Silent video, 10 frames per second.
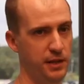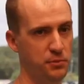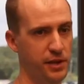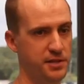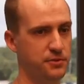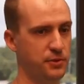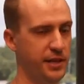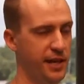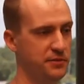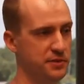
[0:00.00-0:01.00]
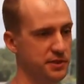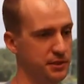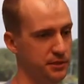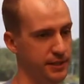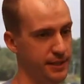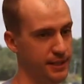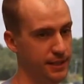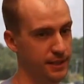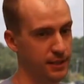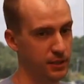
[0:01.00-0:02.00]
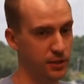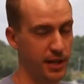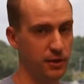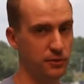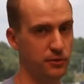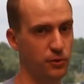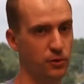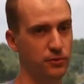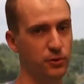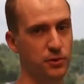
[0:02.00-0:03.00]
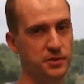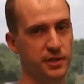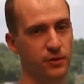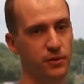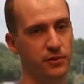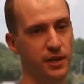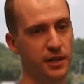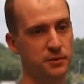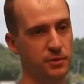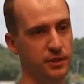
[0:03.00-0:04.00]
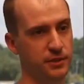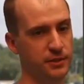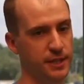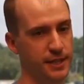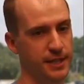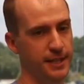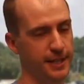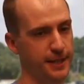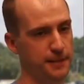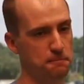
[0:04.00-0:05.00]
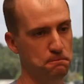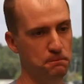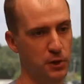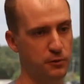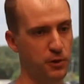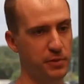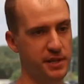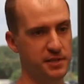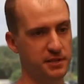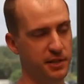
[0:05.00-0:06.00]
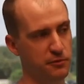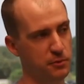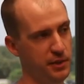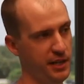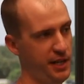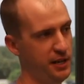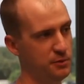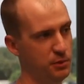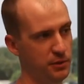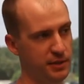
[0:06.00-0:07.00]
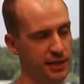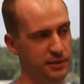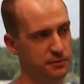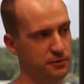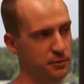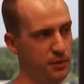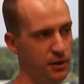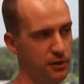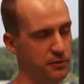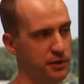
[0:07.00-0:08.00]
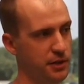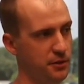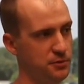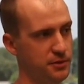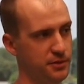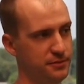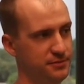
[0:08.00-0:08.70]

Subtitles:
inpatient rehab facility located on the 4th floor of Singing River Hospital. Most of our patients come from in-house, but we take them from all over the coast.